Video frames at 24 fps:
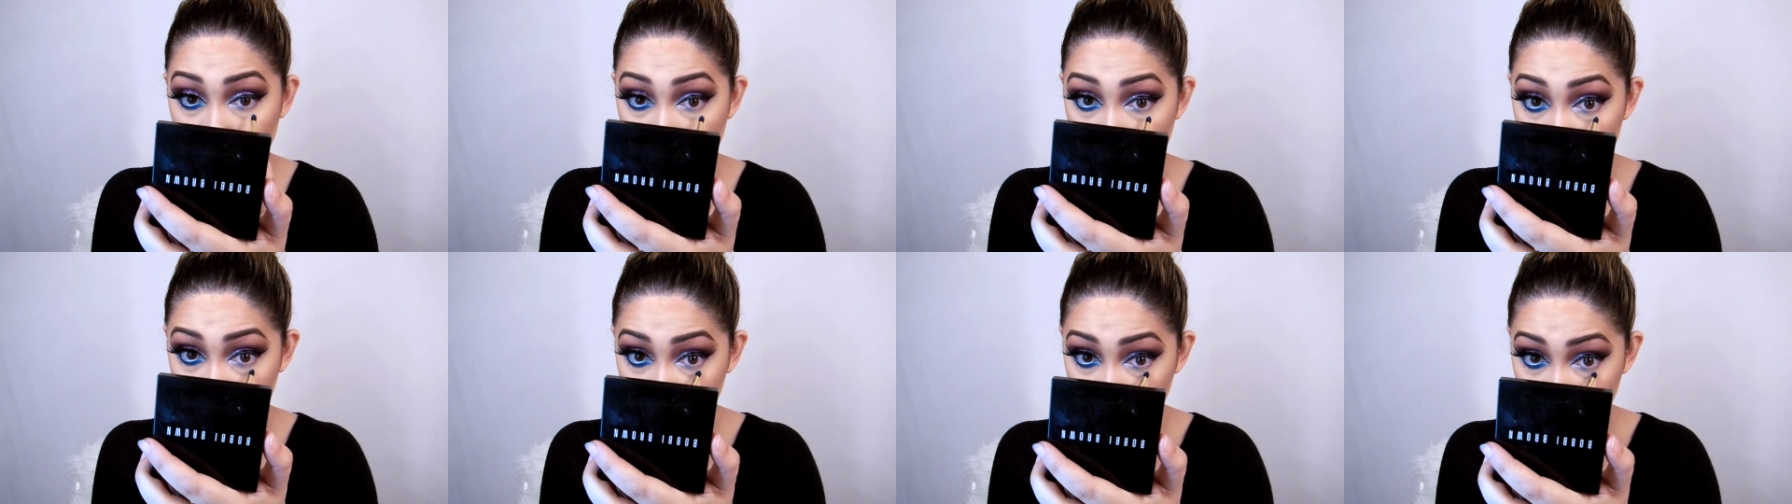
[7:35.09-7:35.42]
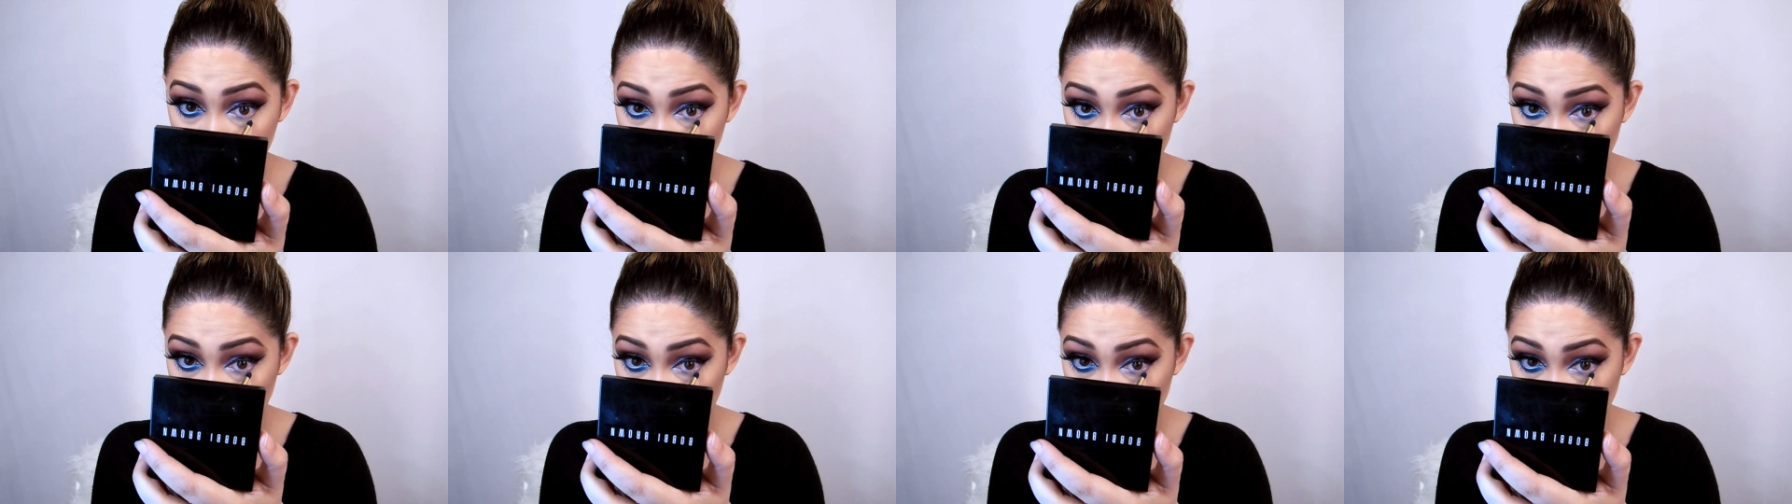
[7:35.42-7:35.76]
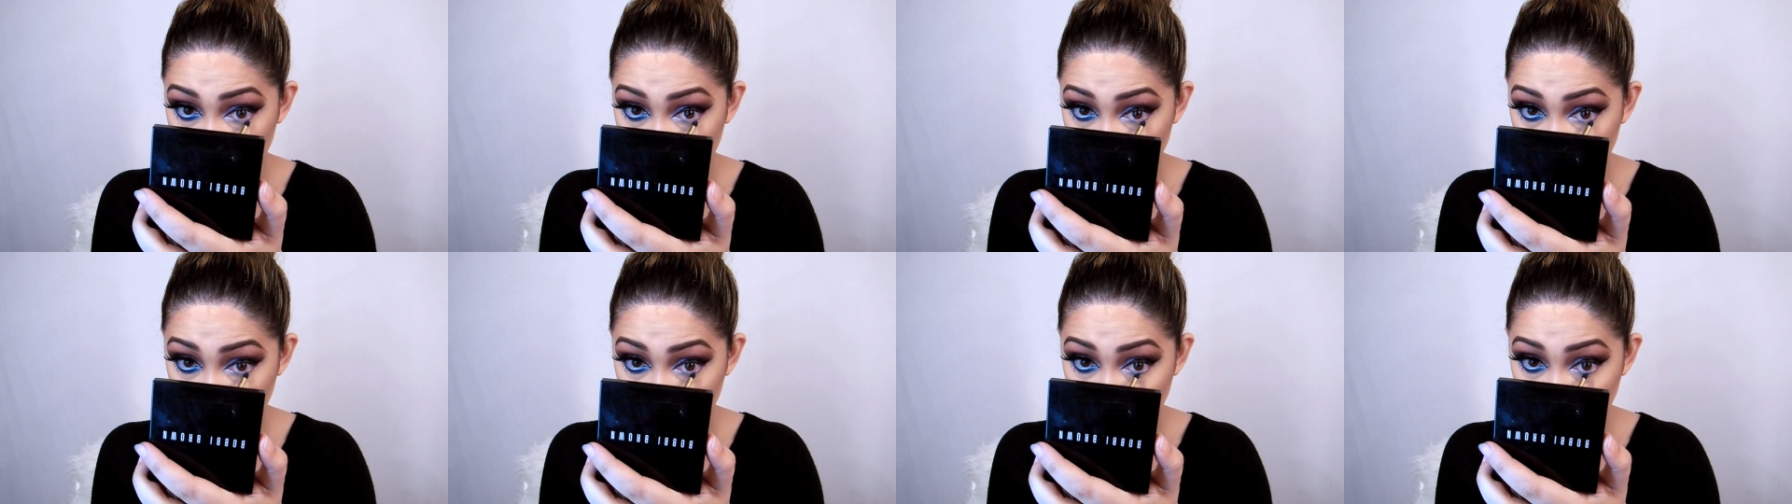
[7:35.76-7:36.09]
gradually
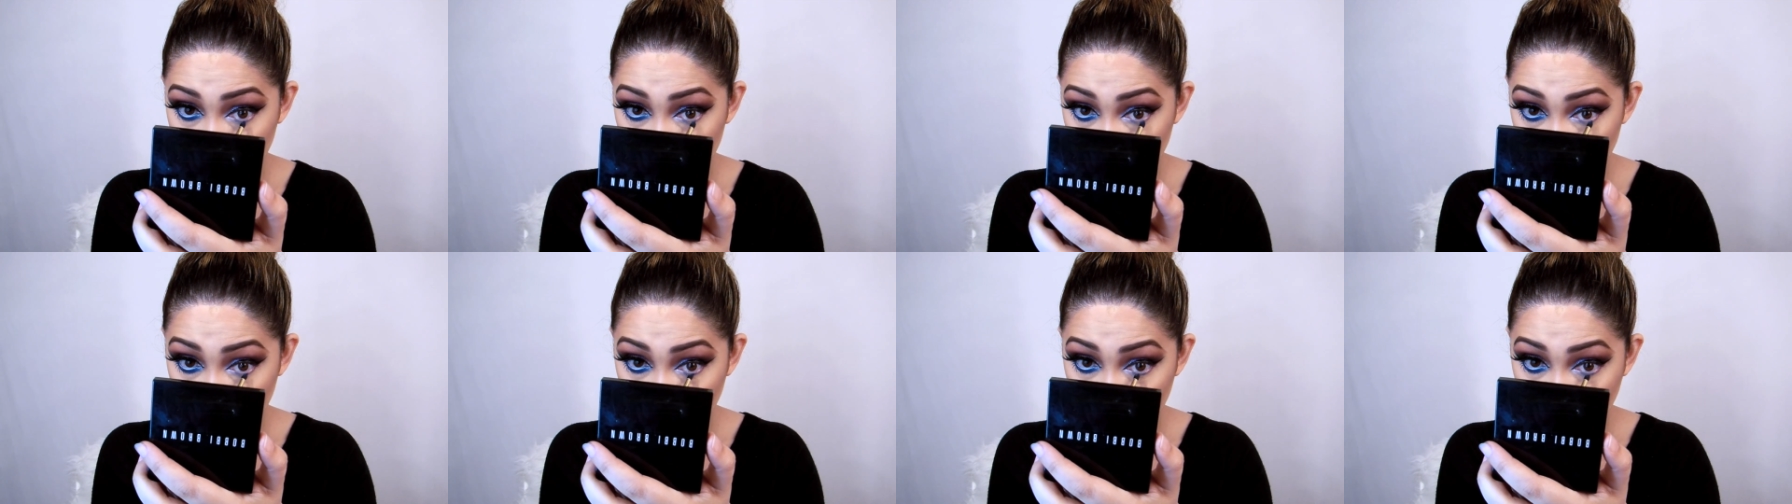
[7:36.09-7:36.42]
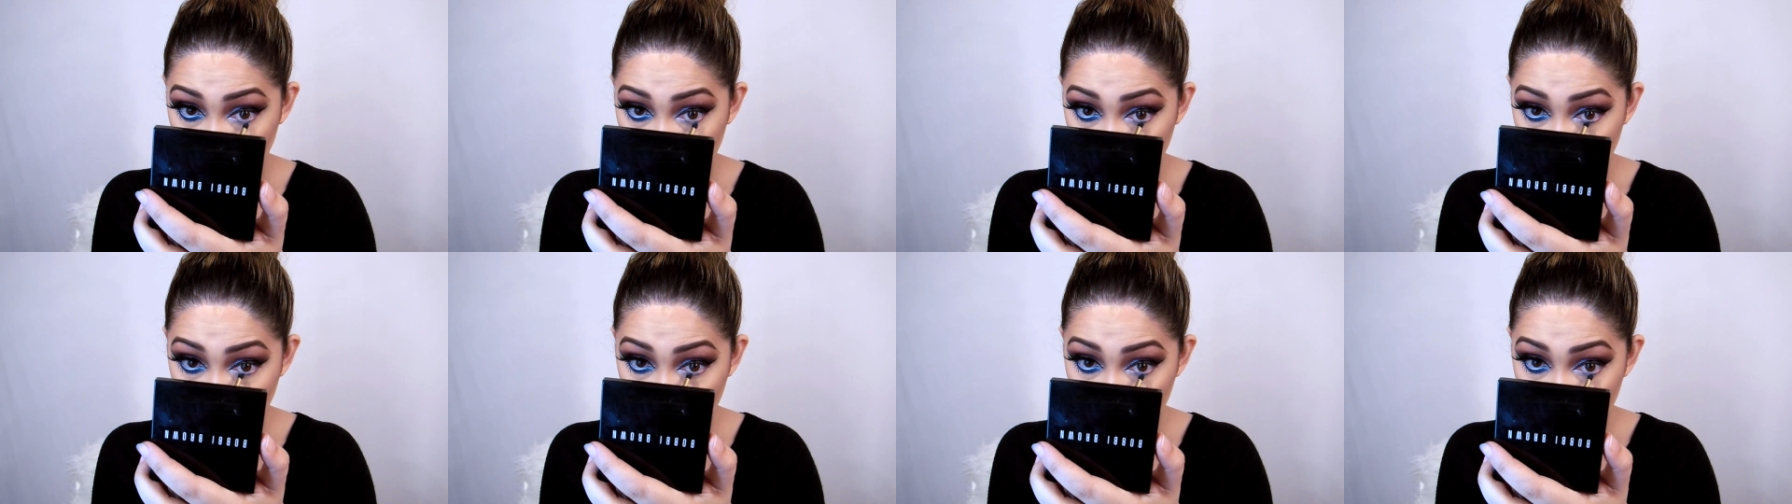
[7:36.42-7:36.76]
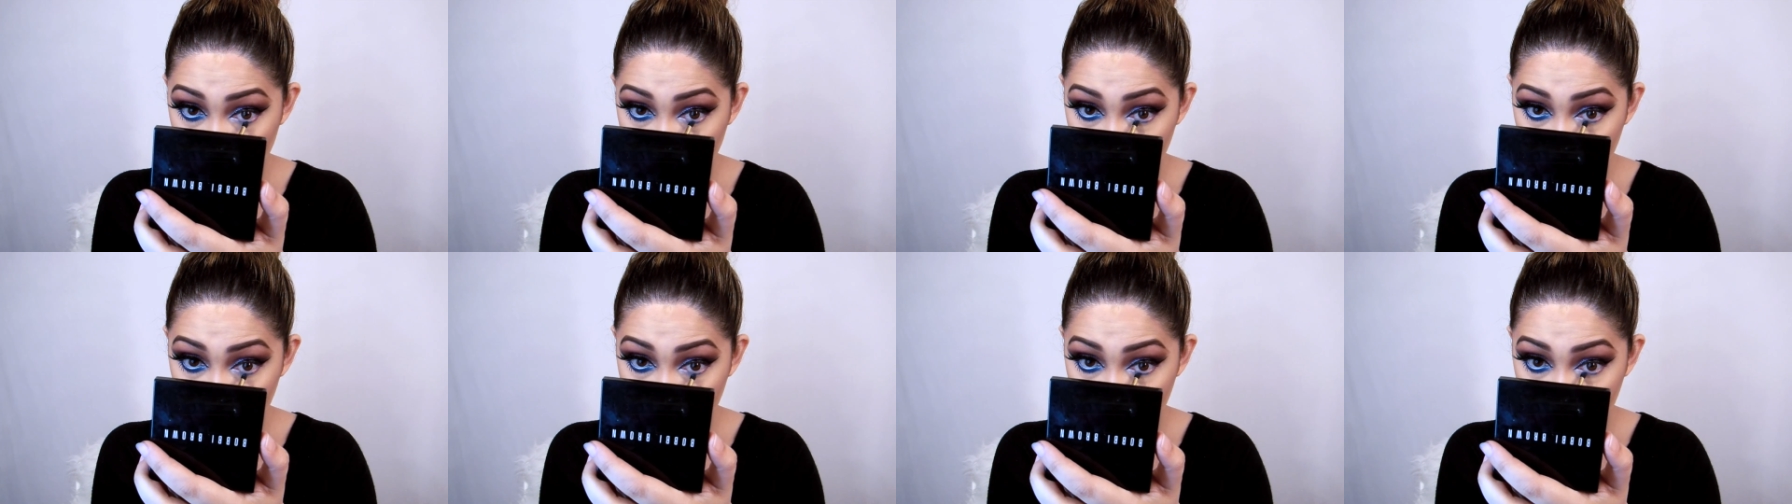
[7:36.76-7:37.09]

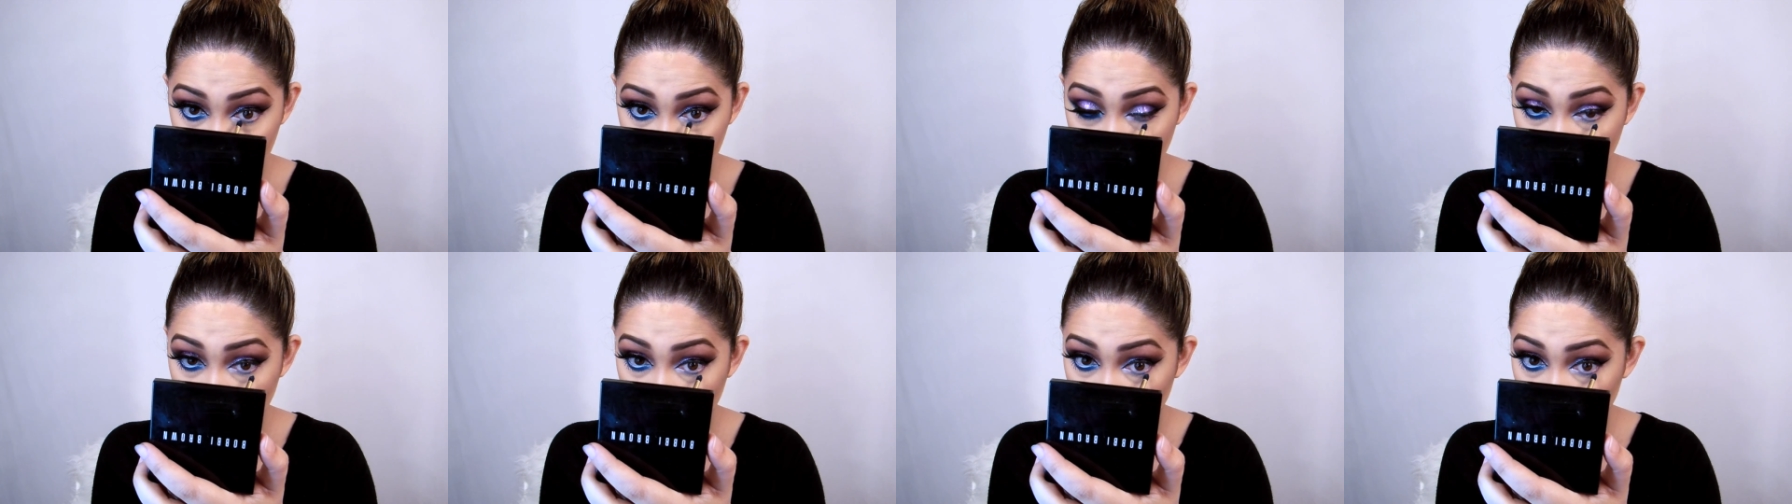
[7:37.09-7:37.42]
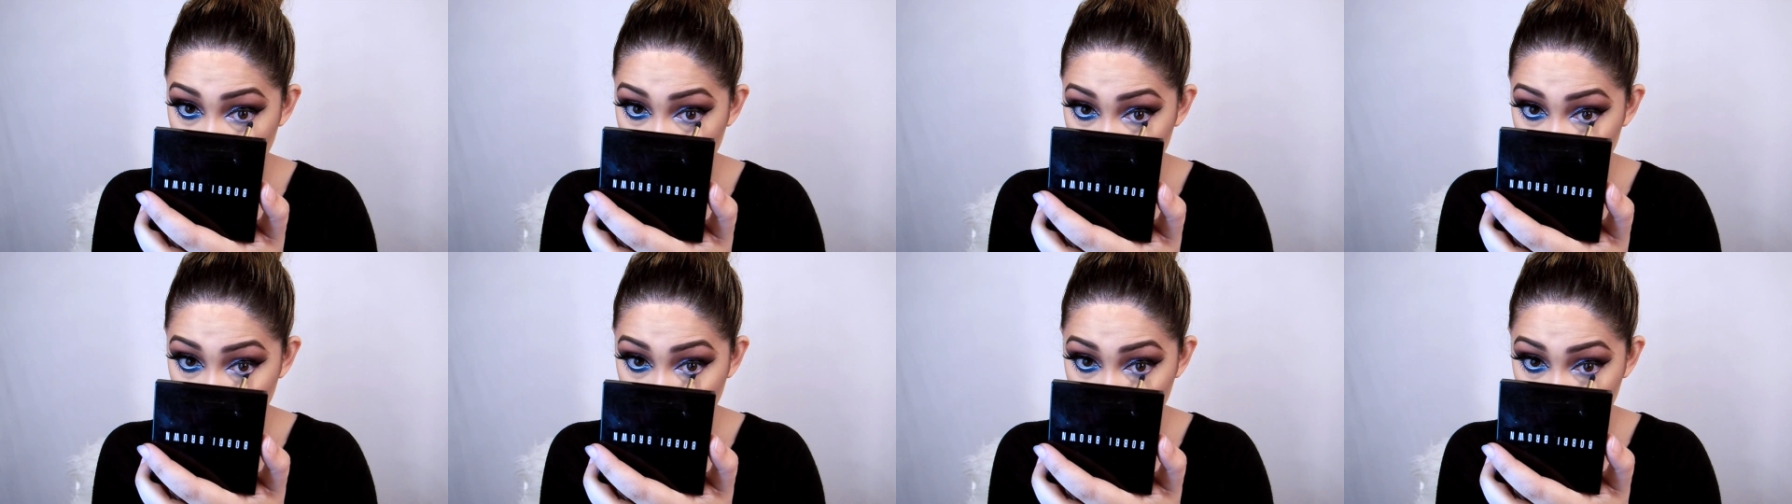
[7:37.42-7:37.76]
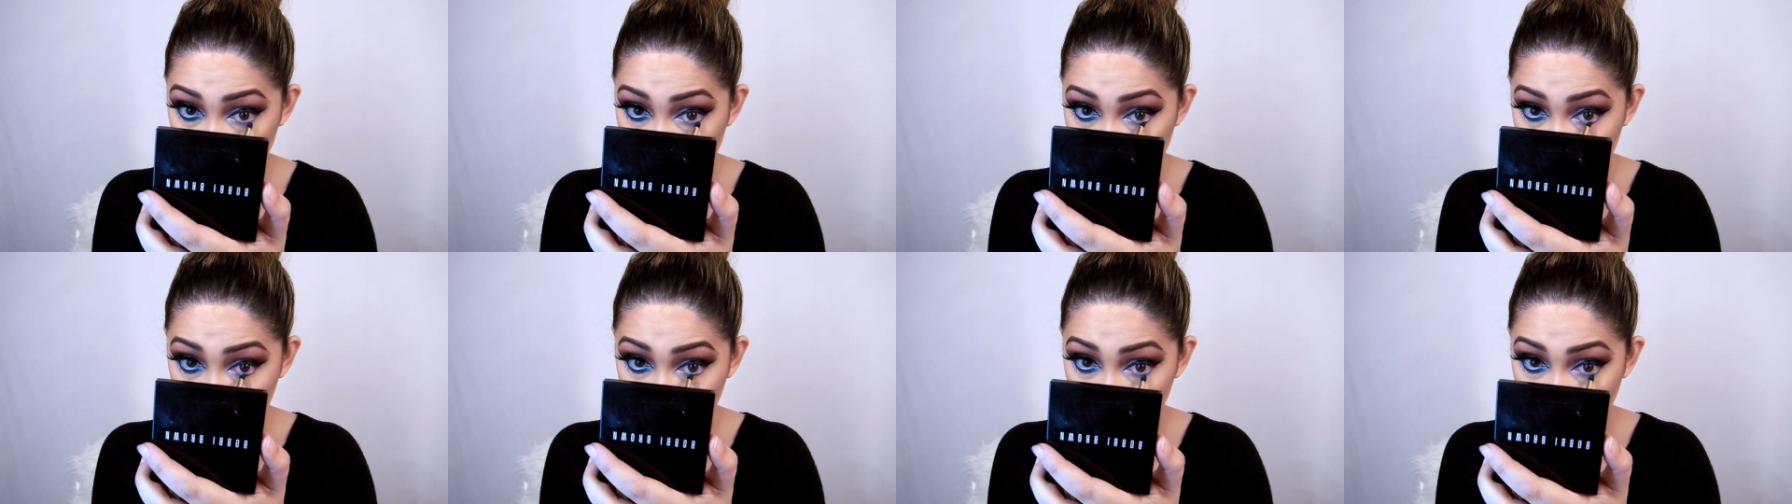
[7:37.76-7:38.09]
start from
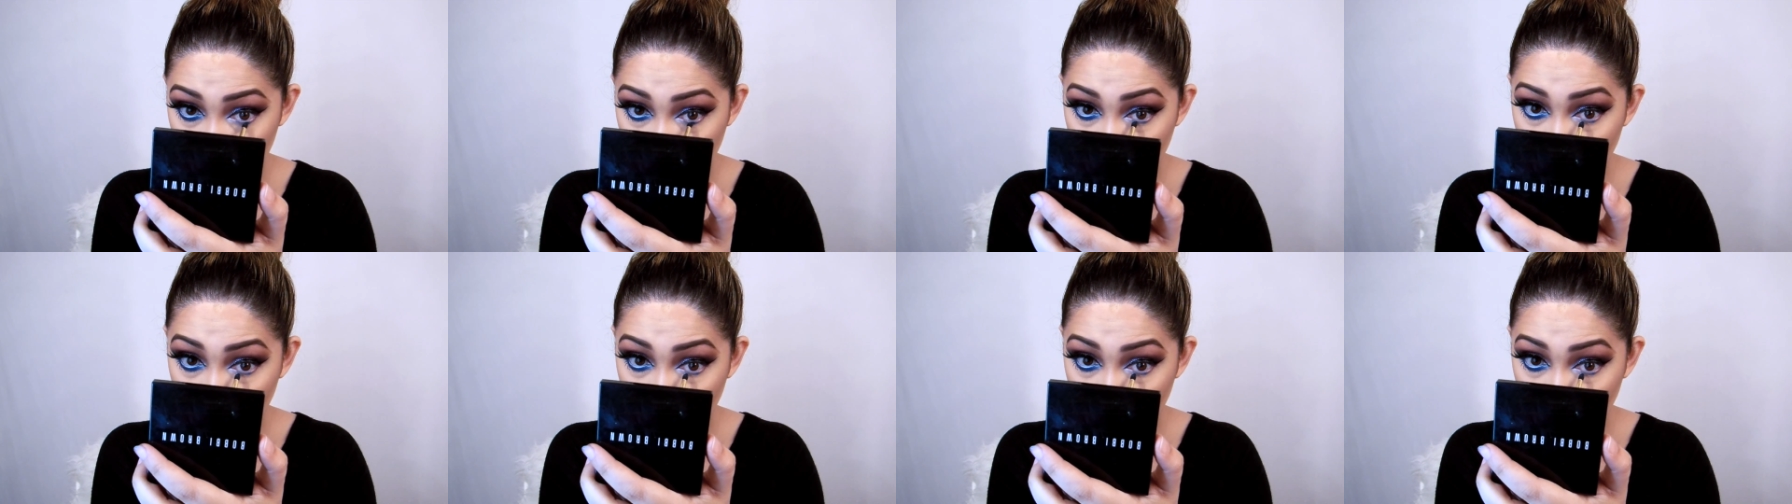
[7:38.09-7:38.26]
your lash